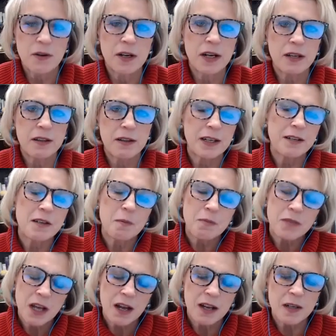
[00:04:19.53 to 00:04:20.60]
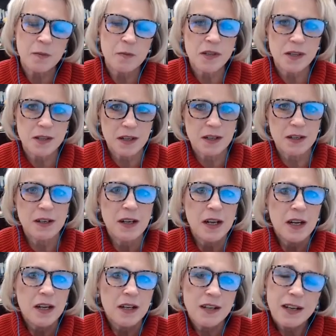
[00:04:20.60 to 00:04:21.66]
And I think sometimes the
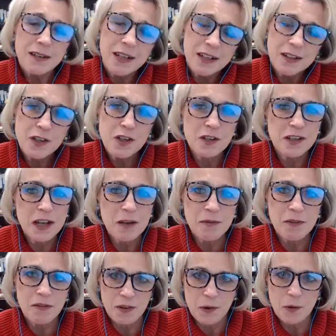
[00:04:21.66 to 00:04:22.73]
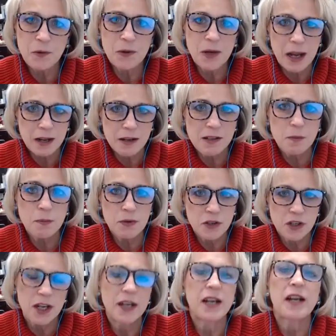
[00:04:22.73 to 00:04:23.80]
diet technicians haven't felt as
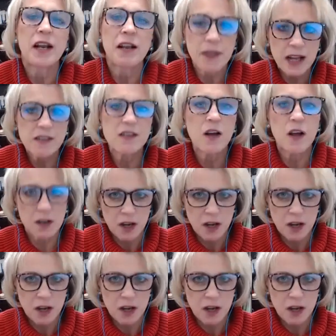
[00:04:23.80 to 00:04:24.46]
appreciated, and that's on